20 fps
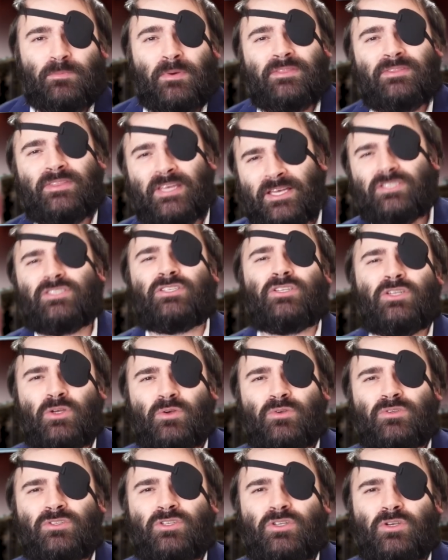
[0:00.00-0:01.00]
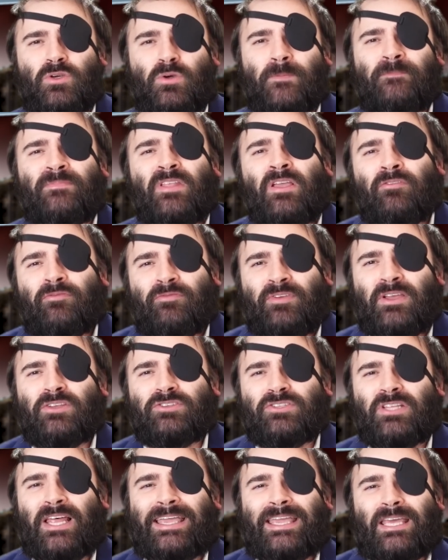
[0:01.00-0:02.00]
But this news, dude,
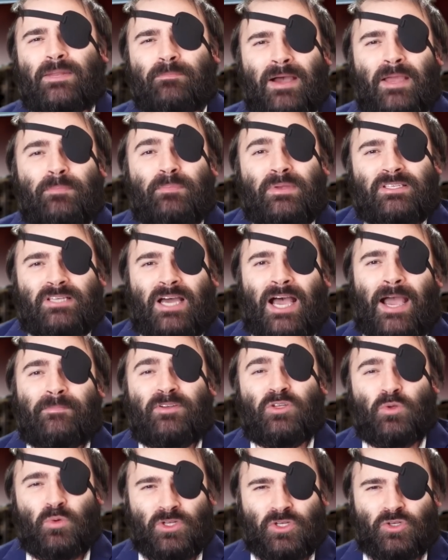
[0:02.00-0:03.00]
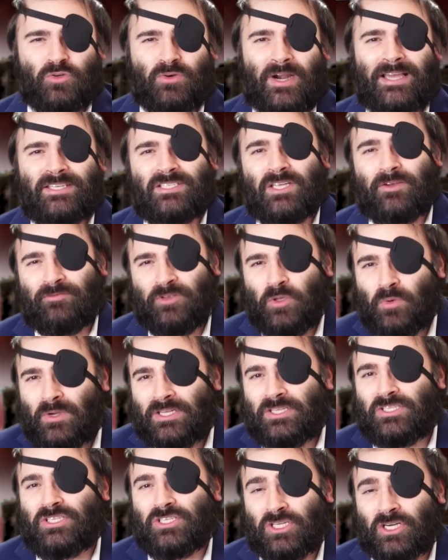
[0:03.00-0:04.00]
feels like it might be time to address a few
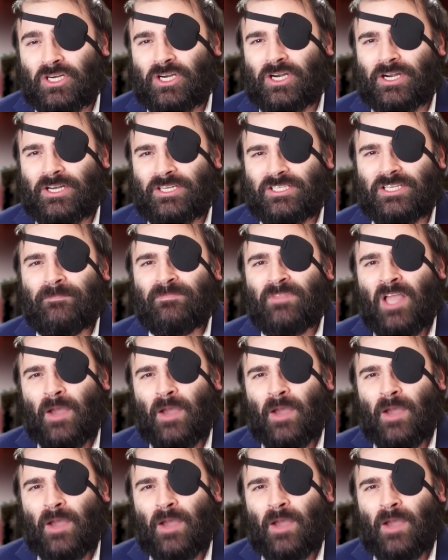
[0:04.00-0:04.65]
concerns